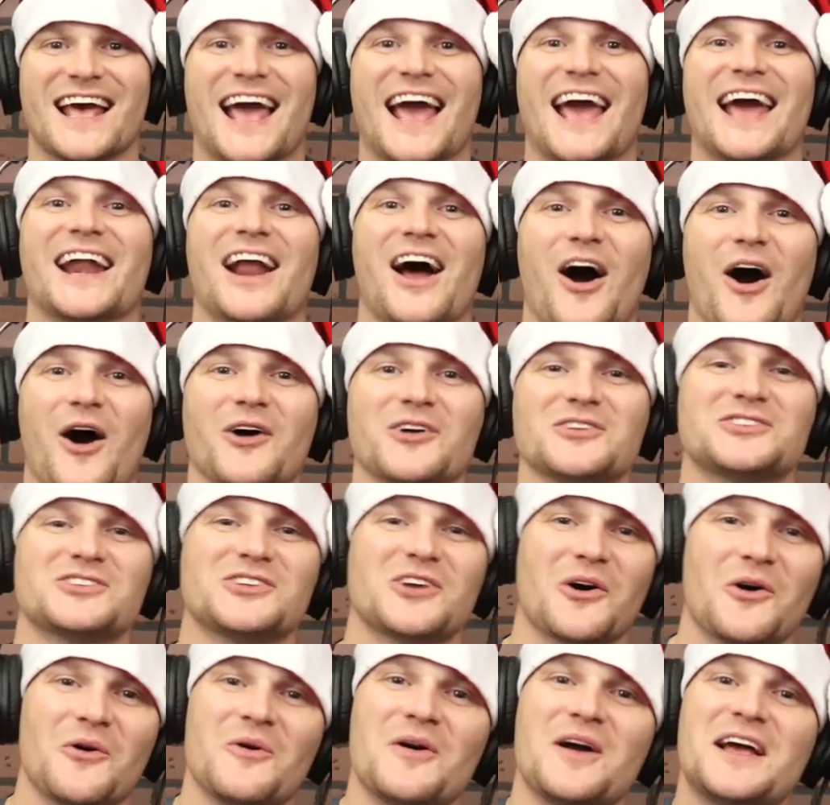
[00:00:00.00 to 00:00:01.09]
And I
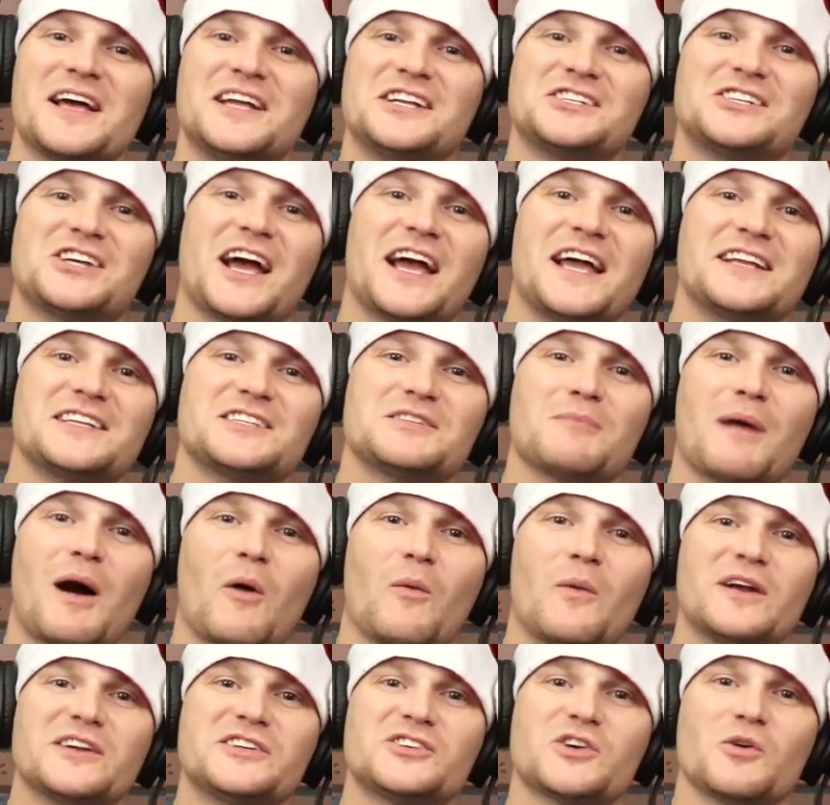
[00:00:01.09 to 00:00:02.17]
also changed my
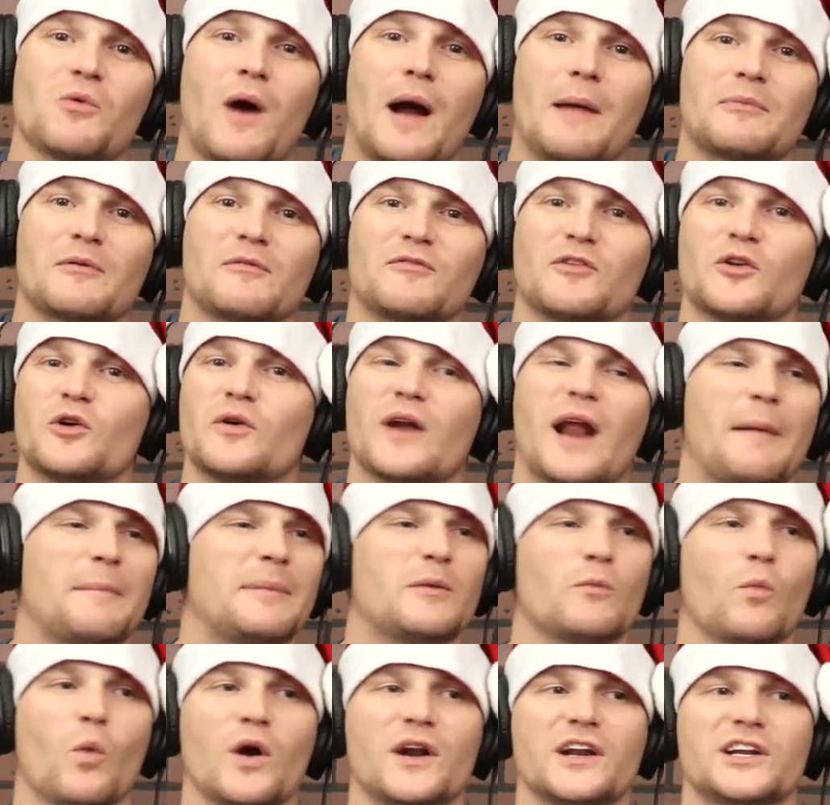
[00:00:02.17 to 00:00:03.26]
windshield wiper fluid. I've
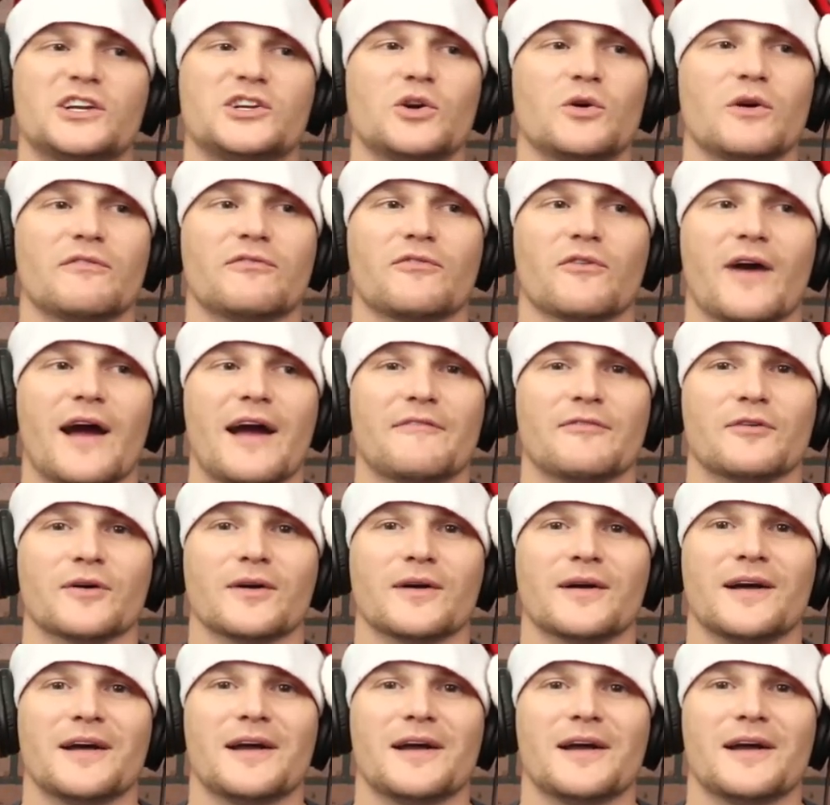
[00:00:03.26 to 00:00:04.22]
been wanting to do it forever.